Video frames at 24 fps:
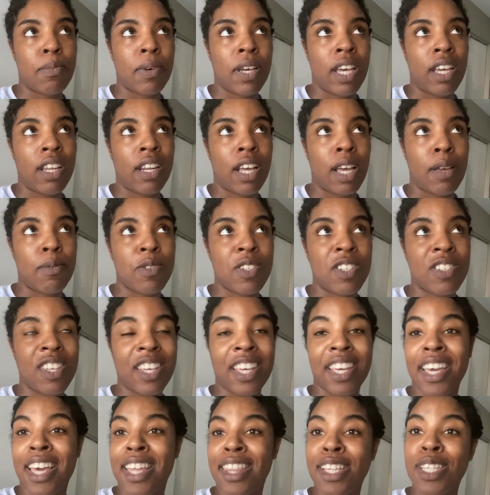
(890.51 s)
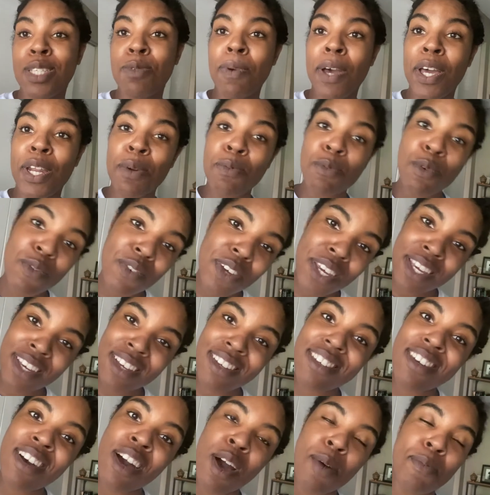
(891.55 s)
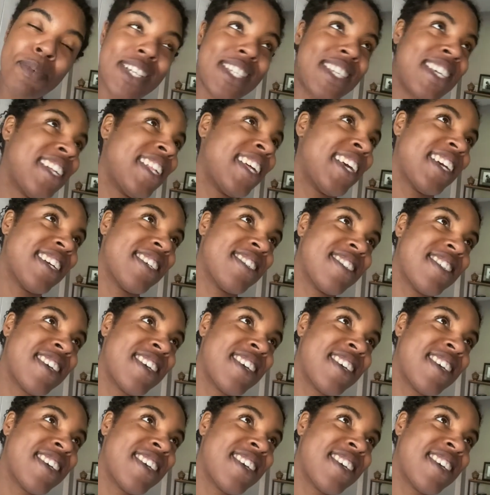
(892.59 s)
but I'm just looking at the spider moving on my ceiling.